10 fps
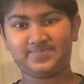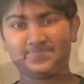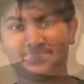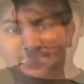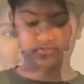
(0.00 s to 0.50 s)
It
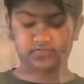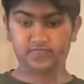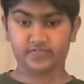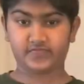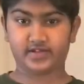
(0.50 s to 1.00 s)
cooled
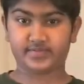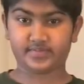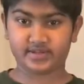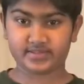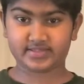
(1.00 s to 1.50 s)
for
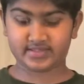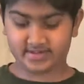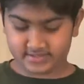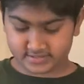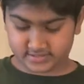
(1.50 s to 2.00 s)
5 minutes
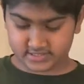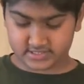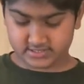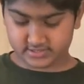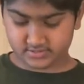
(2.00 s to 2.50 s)
and it
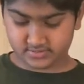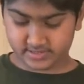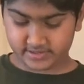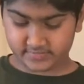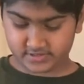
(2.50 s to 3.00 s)
lost a little
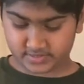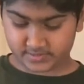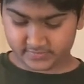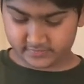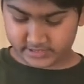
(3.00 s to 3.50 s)
bit of its
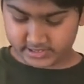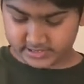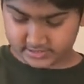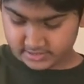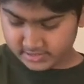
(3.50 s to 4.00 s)

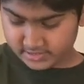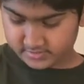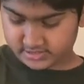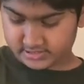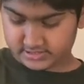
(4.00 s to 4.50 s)
puffiness,
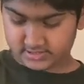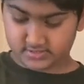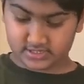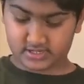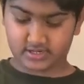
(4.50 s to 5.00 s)
but that's
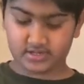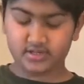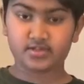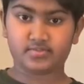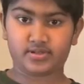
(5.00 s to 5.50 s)
okay.